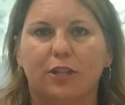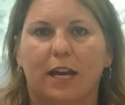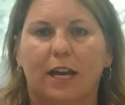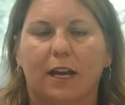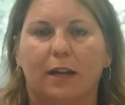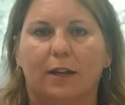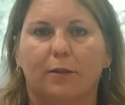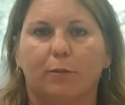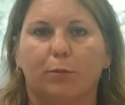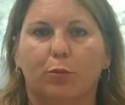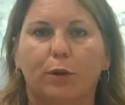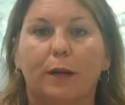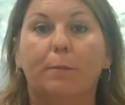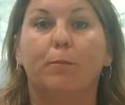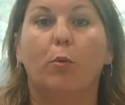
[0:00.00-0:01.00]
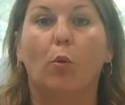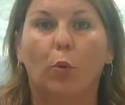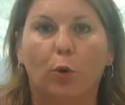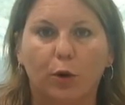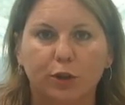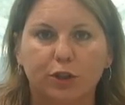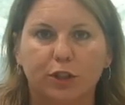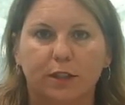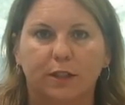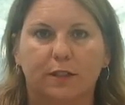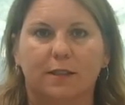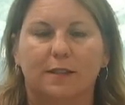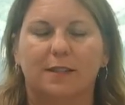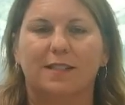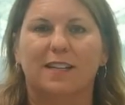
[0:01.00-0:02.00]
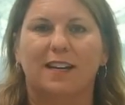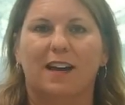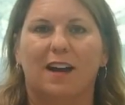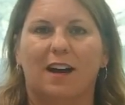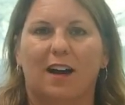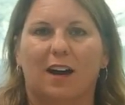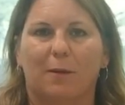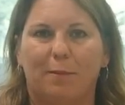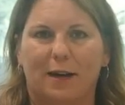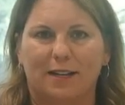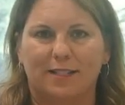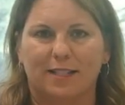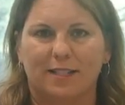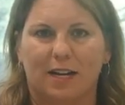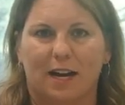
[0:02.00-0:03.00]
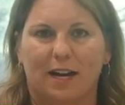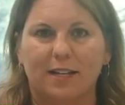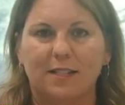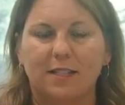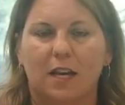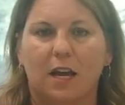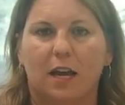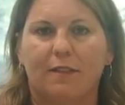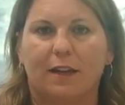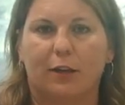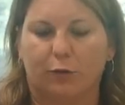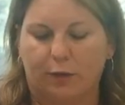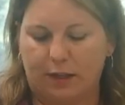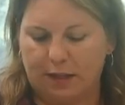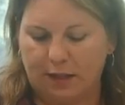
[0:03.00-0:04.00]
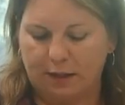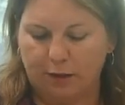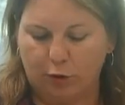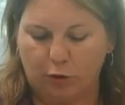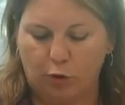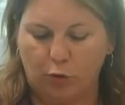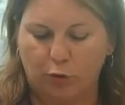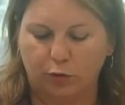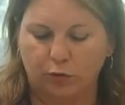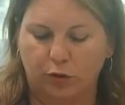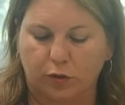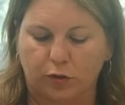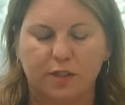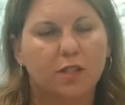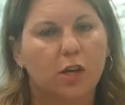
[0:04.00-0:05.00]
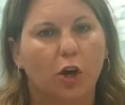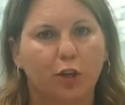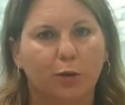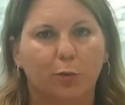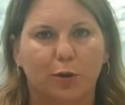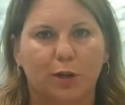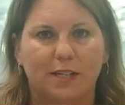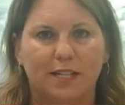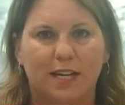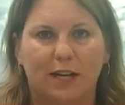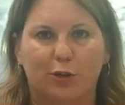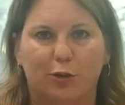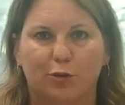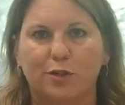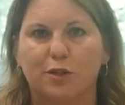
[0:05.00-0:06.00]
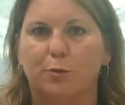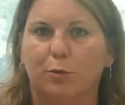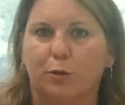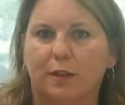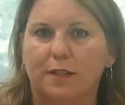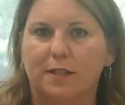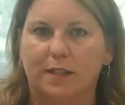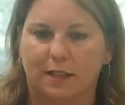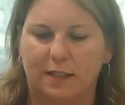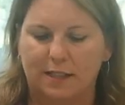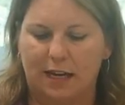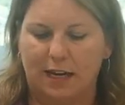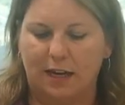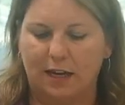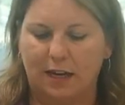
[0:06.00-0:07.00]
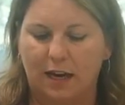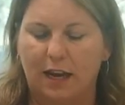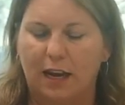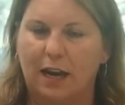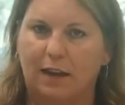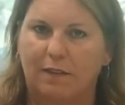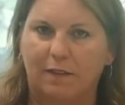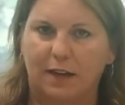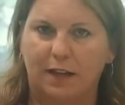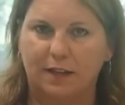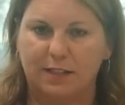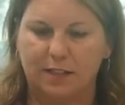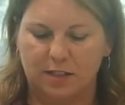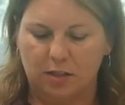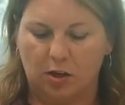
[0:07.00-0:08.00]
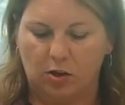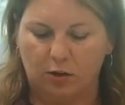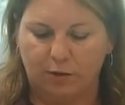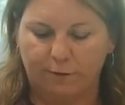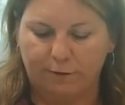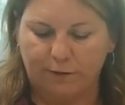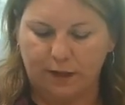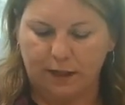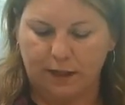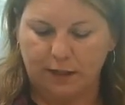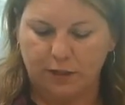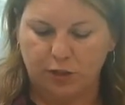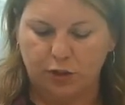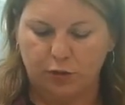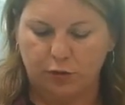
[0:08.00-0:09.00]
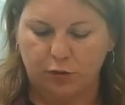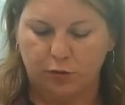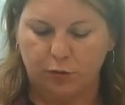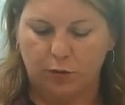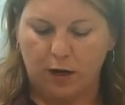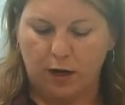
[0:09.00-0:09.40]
and pre-portioned pesticides that are in their own little soluble containers. You put these in the tank and they dissolve into